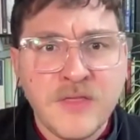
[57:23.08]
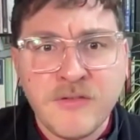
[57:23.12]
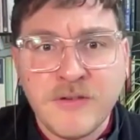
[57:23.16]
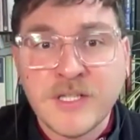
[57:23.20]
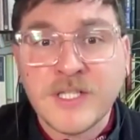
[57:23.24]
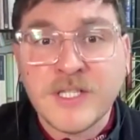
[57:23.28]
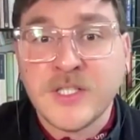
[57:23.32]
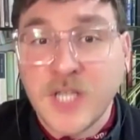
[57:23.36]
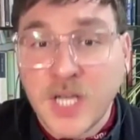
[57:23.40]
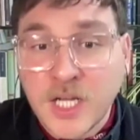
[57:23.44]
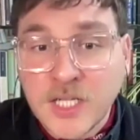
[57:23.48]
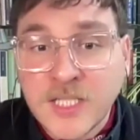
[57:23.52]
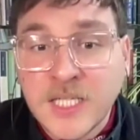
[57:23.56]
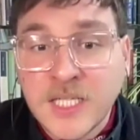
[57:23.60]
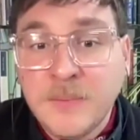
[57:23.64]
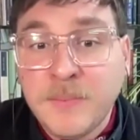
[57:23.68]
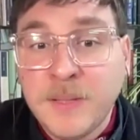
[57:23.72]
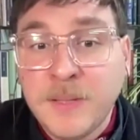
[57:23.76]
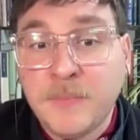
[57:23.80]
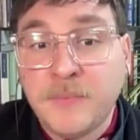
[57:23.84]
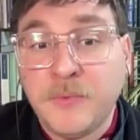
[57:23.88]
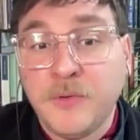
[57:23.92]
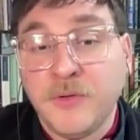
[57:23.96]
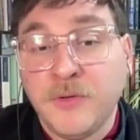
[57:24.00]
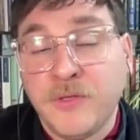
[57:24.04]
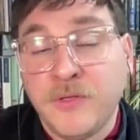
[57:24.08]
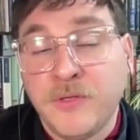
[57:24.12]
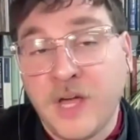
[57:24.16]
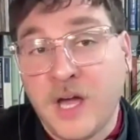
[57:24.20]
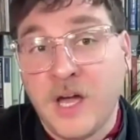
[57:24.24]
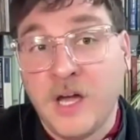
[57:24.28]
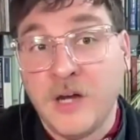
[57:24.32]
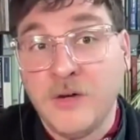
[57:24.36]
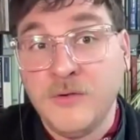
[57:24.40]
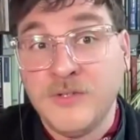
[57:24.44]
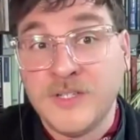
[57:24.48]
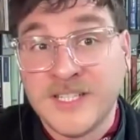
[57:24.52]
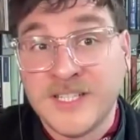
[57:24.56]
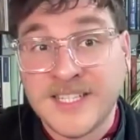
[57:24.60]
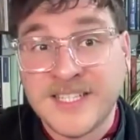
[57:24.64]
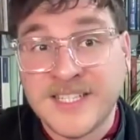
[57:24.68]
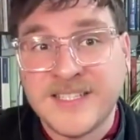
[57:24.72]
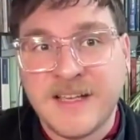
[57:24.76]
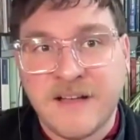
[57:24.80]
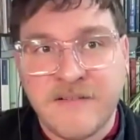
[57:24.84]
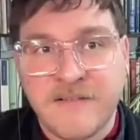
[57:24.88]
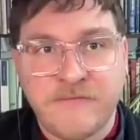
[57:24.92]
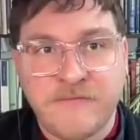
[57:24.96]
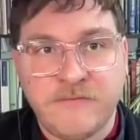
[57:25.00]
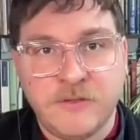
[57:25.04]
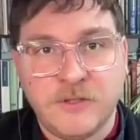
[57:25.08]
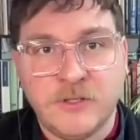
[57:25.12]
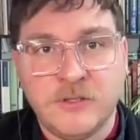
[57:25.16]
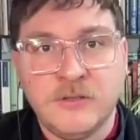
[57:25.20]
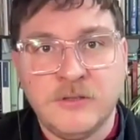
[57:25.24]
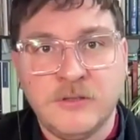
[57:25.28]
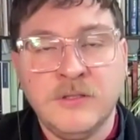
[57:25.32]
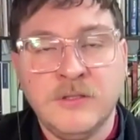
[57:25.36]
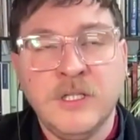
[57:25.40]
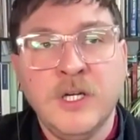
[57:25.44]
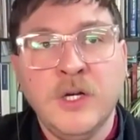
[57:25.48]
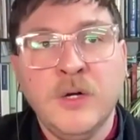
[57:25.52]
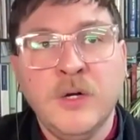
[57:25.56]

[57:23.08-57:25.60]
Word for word: there are certainly people that own several,